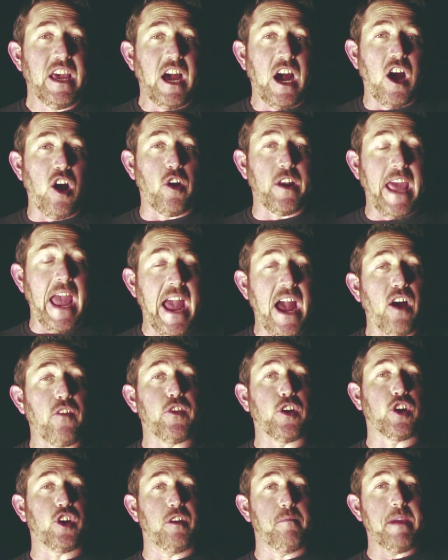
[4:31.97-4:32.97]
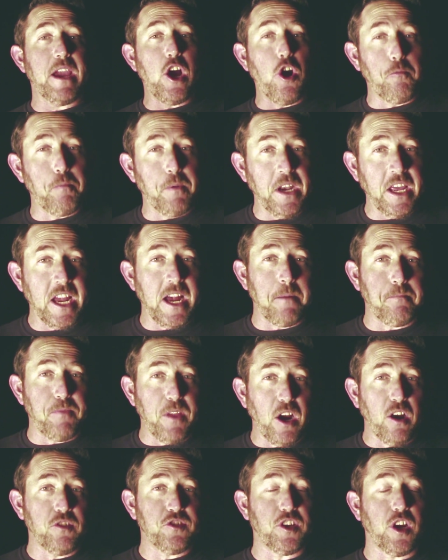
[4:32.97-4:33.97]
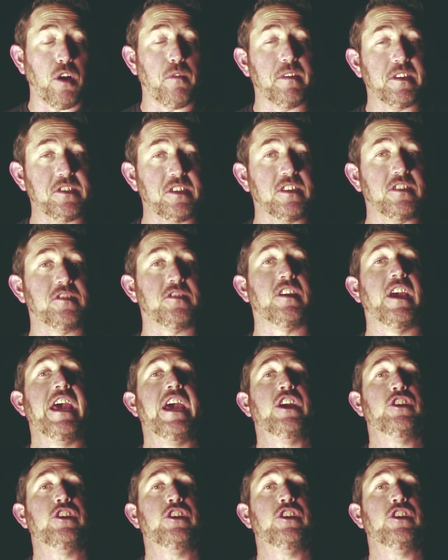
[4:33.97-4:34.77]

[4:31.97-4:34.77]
on how they're going to be opening up their services.